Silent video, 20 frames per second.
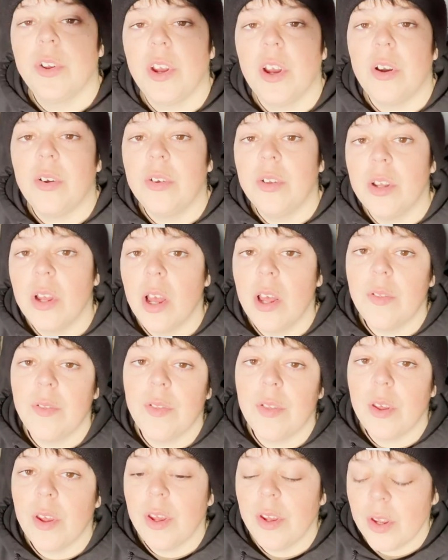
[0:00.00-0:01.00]
y'all, I
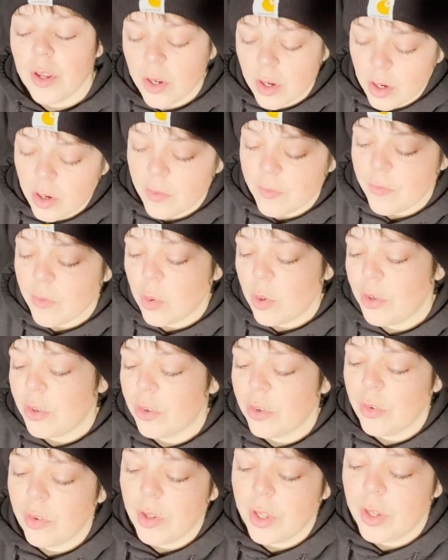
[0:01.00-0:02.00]
think,
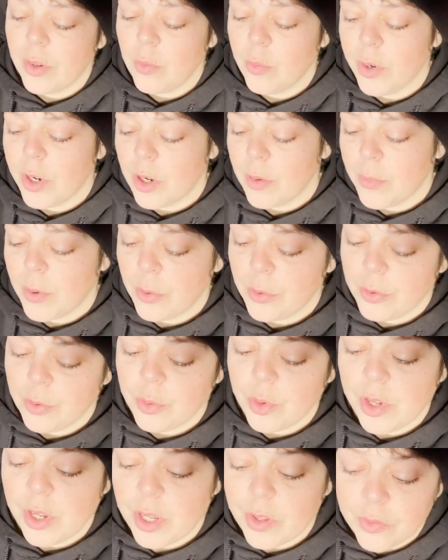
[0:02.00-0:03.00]
unfortunately, we are about
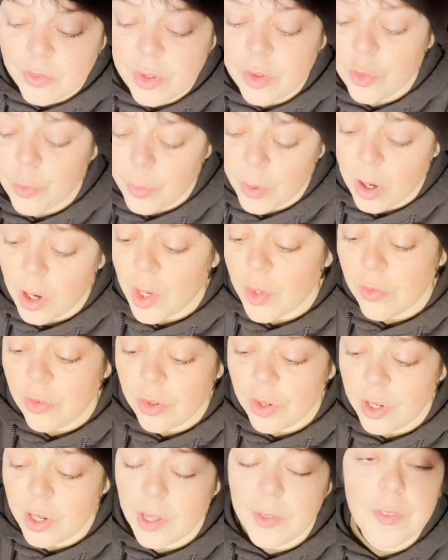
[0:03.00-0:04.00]
to eat these
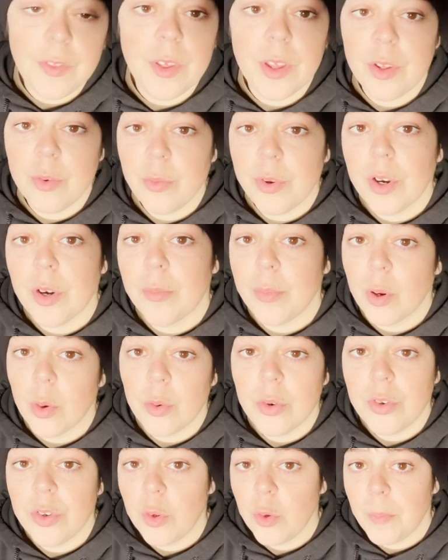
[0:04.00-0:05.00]
broths, and I think we are
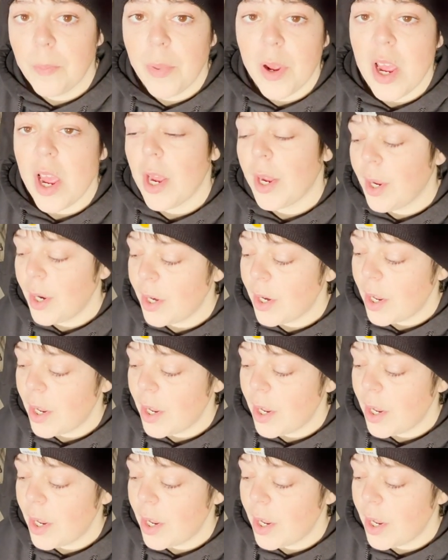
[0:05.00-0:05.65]
about to pack it